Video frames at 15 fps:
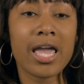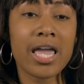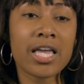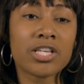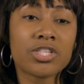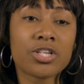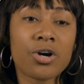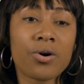
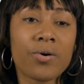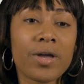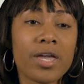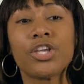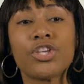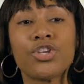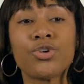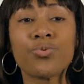And so
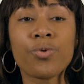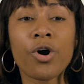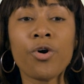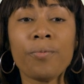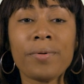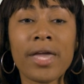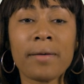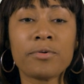you
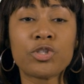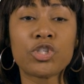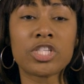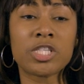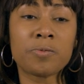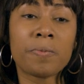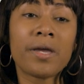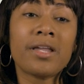won't be able to
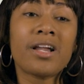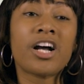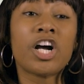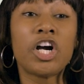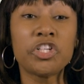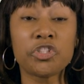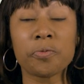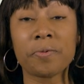spend
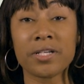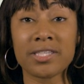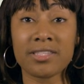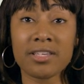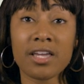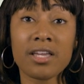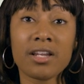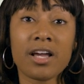
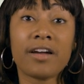100%